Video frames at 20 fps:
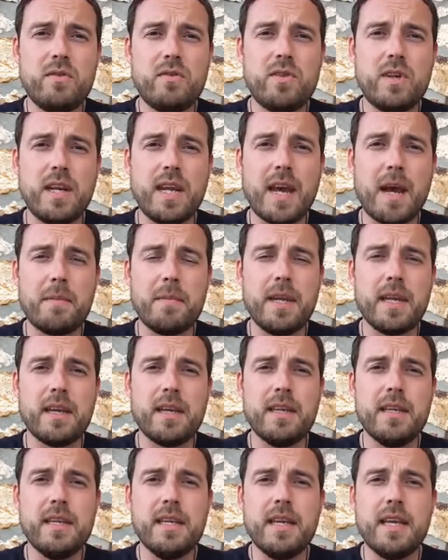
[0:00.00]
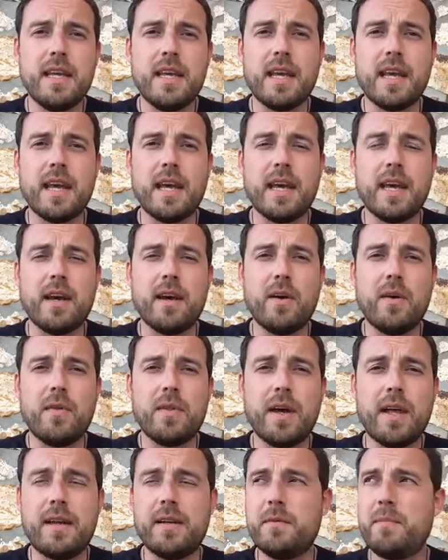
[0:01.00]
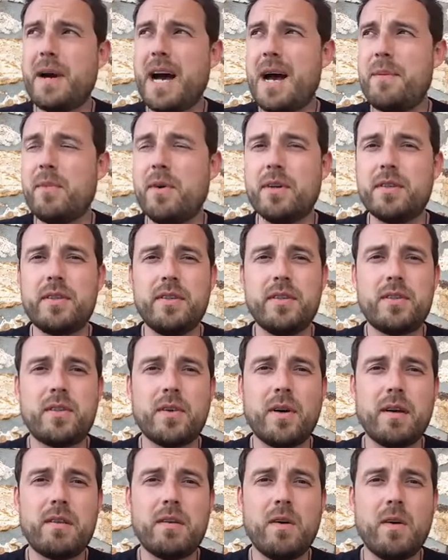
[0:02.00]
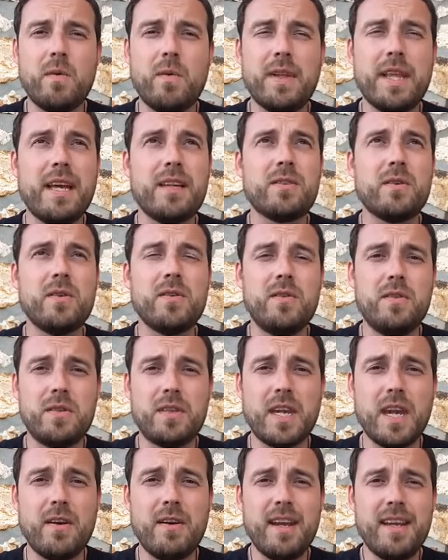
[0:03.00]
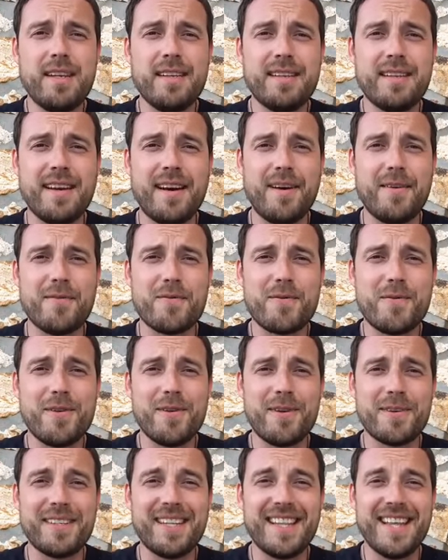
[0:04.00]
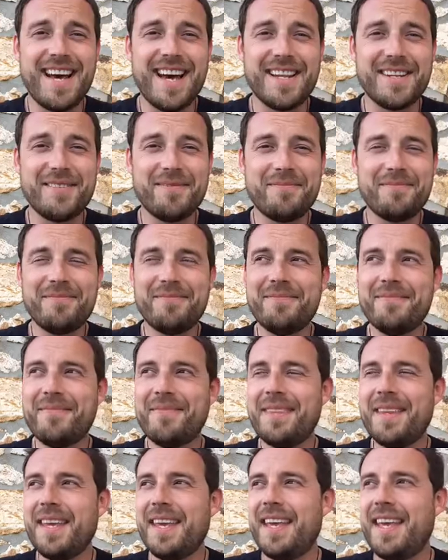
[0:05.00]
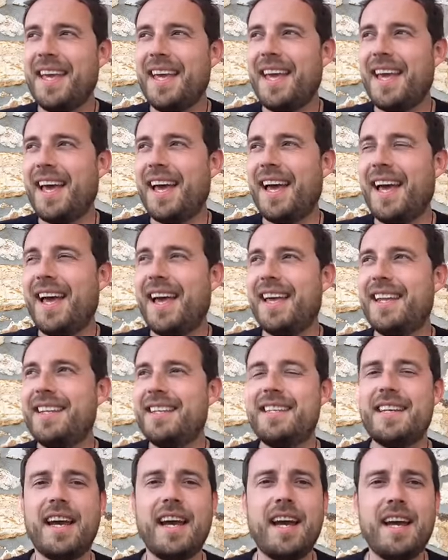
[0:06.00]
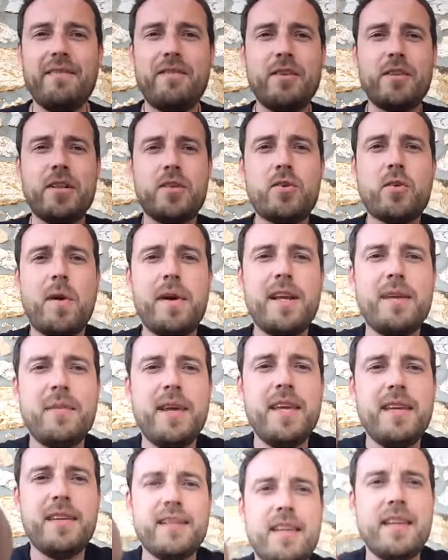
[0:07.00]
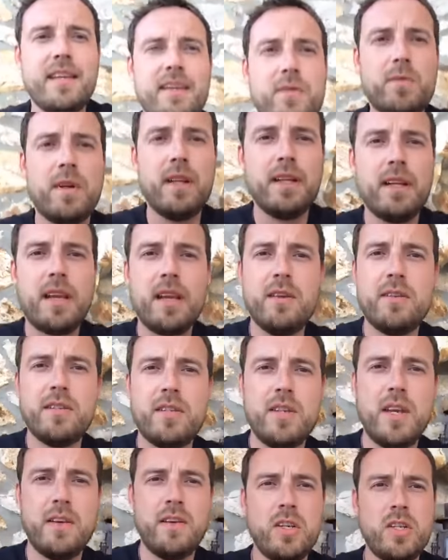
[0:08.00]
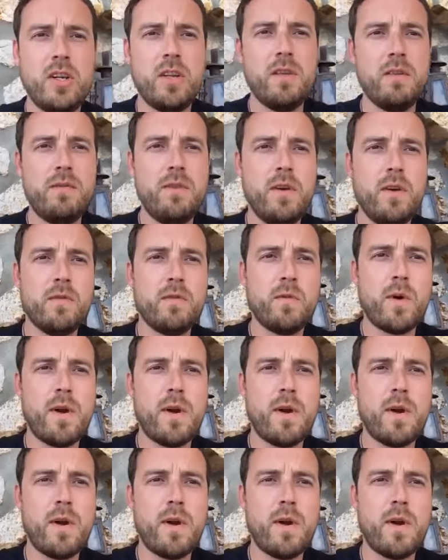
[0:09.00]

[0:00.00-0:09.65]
retreat happening on the island of Patmos. And so I thought, well, that's not too scary. I'll go along to that. And uh, if you're just joining me, just want to show the view of